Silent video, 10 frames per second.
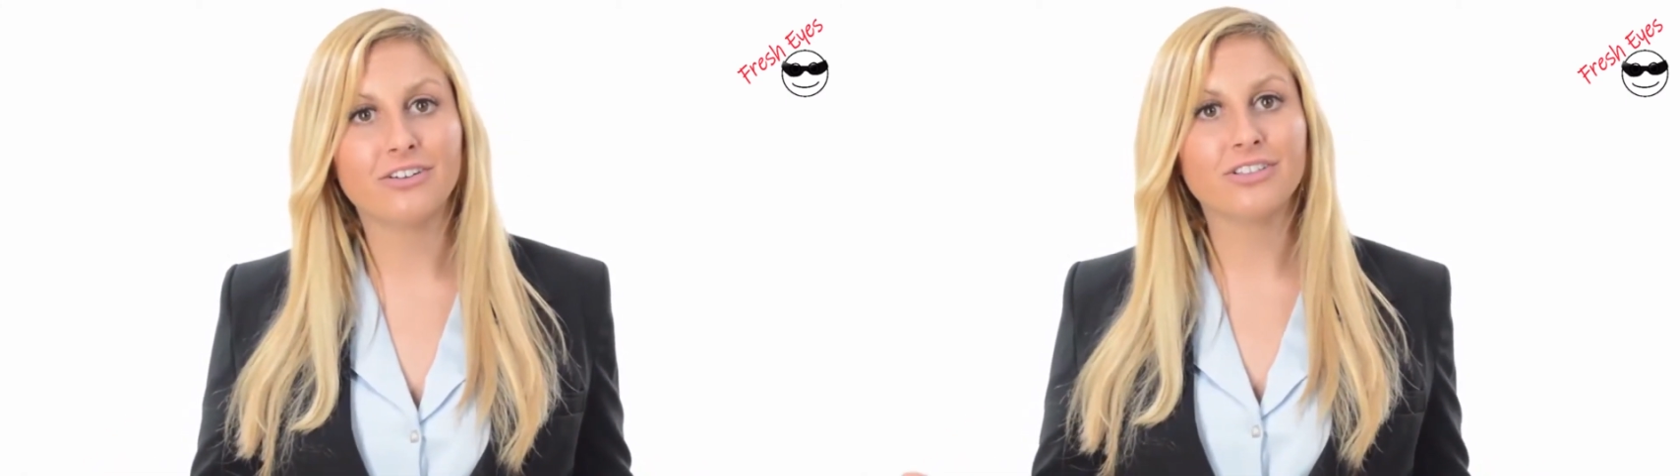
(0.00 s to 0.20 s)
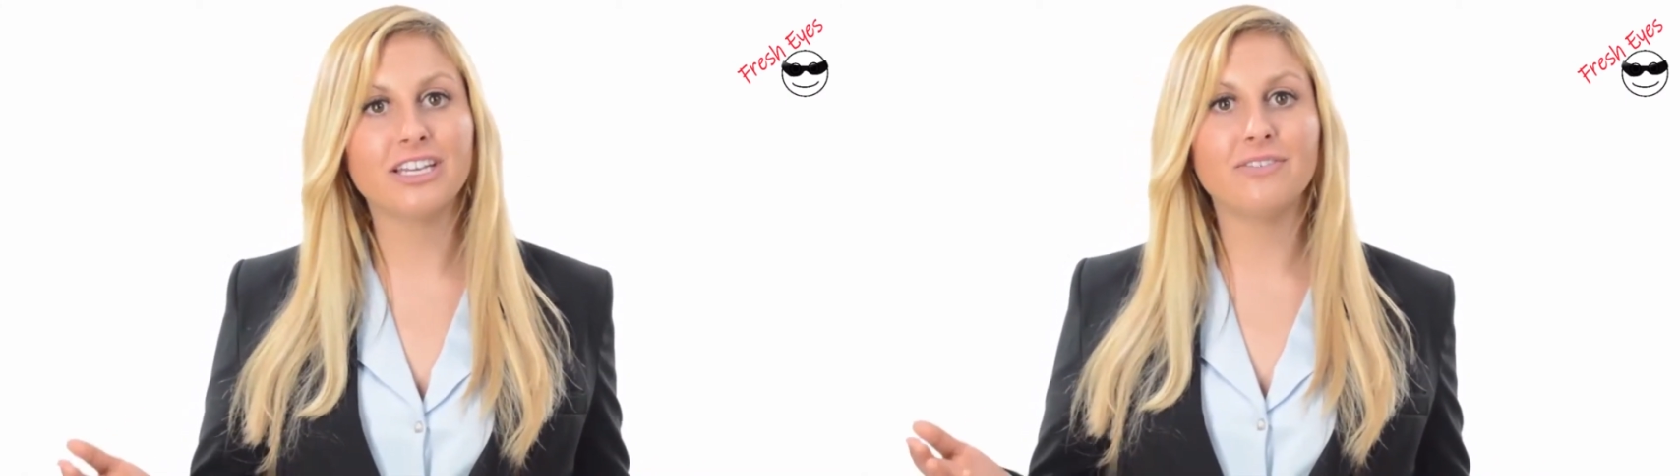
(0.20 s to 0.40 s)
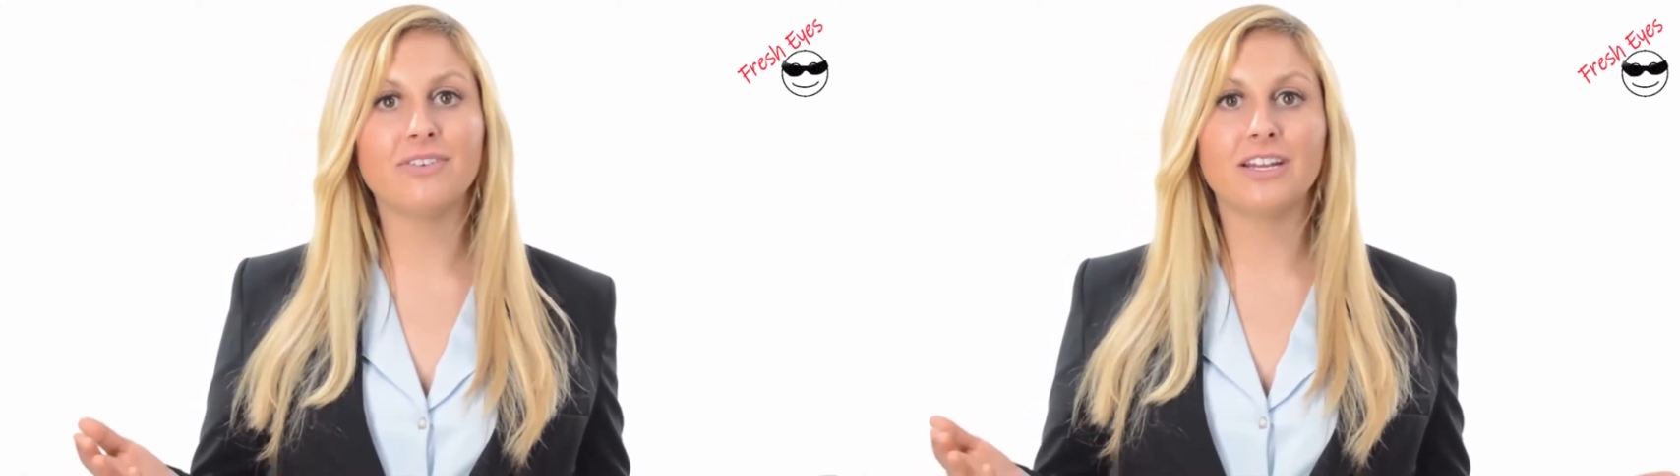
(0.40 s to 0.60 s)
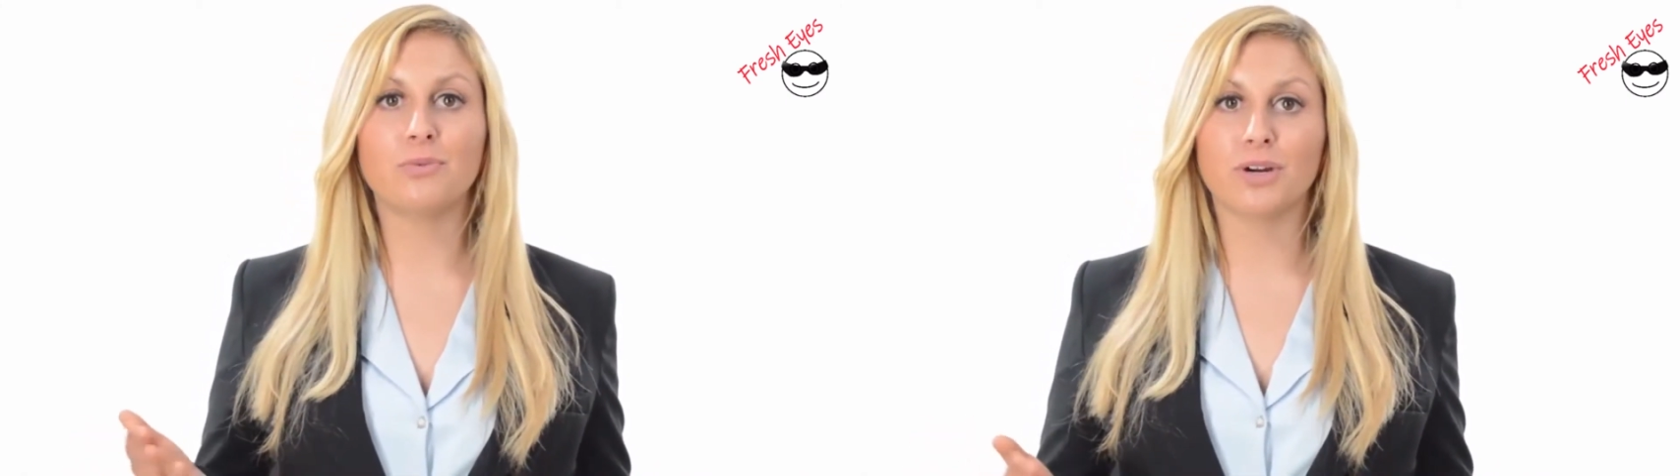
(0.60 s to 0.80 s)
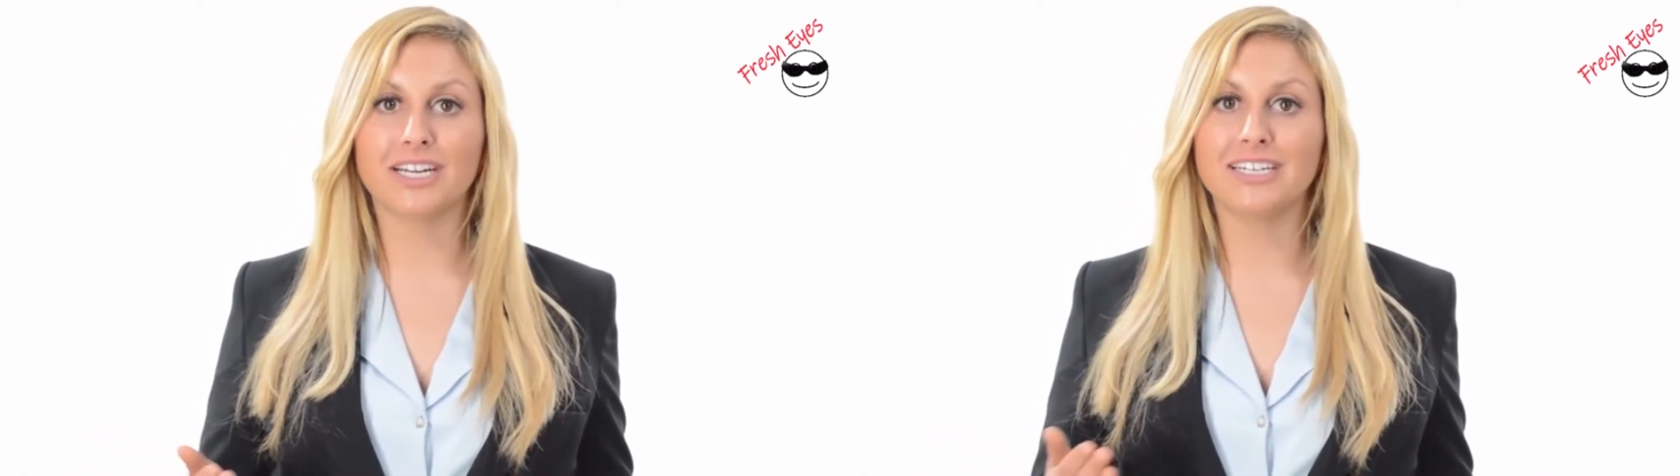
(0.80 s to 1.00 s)
or live and
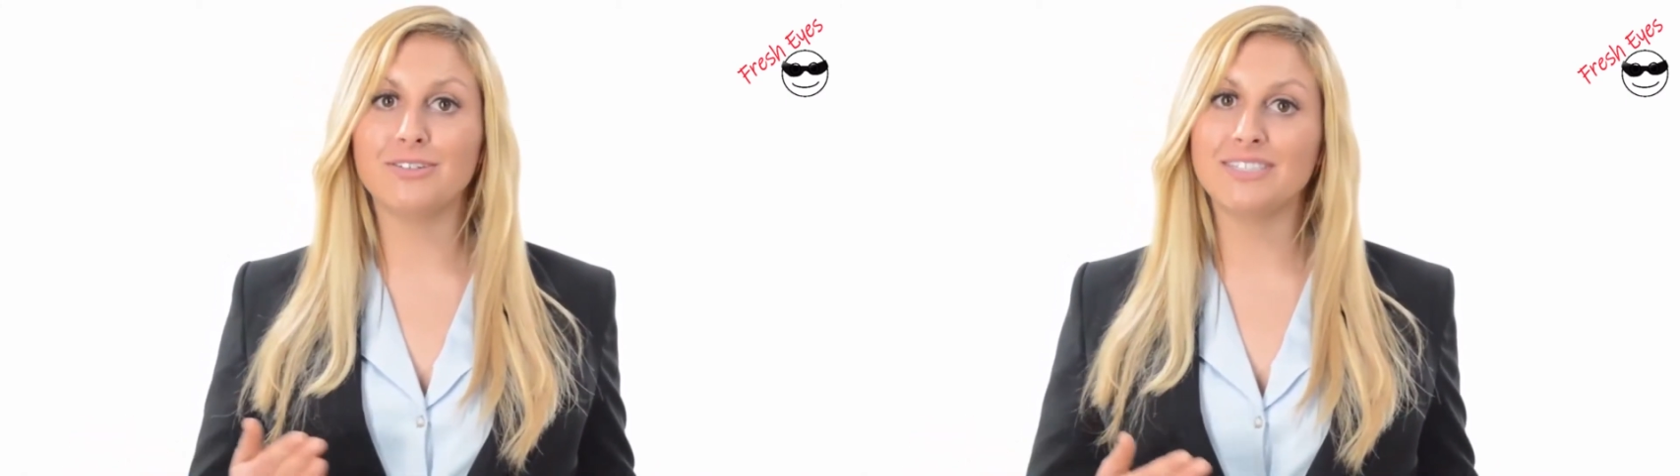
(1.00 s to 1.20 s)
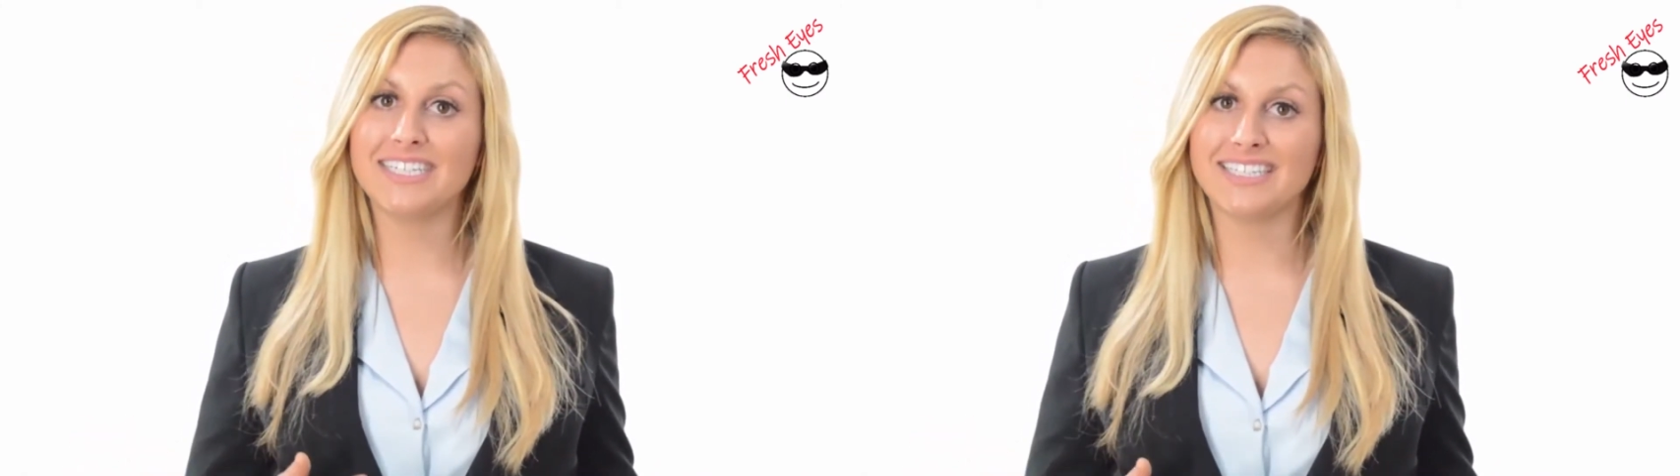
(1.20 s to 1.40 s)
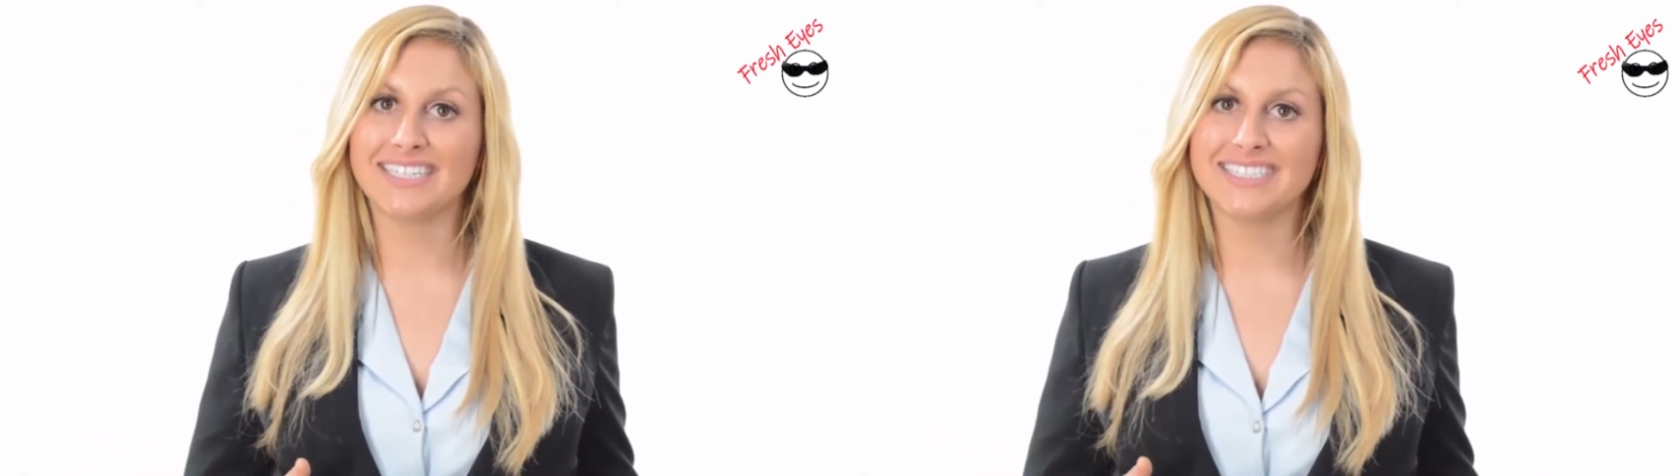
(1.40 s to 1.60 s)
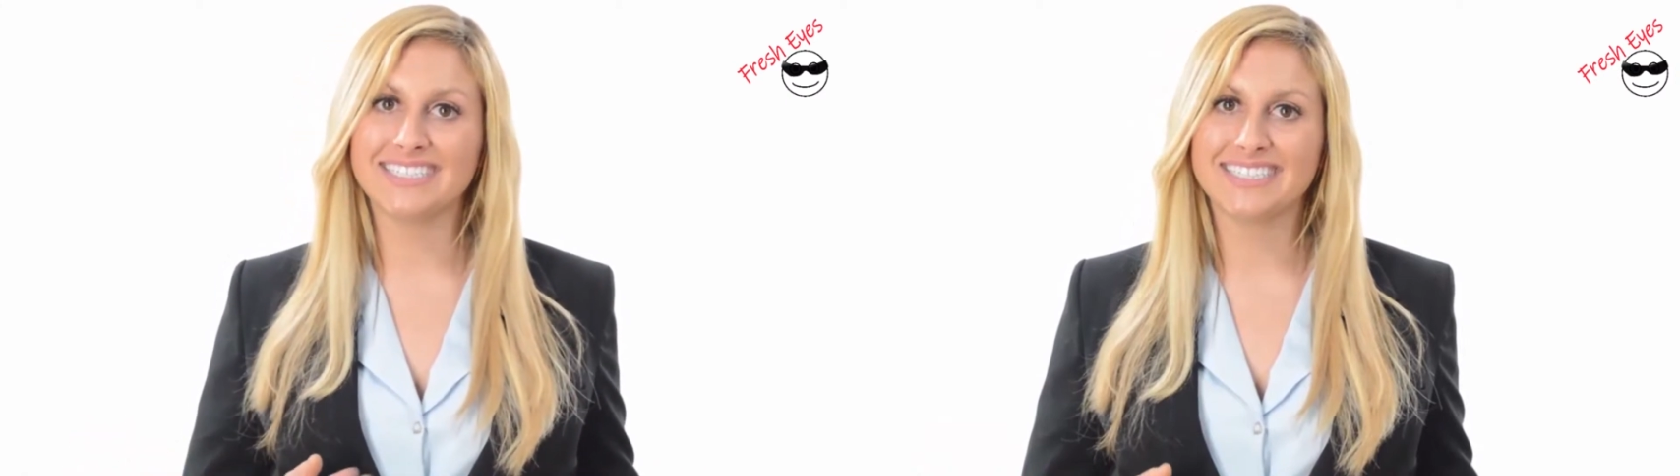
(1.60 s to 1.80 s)
work in New Zealand.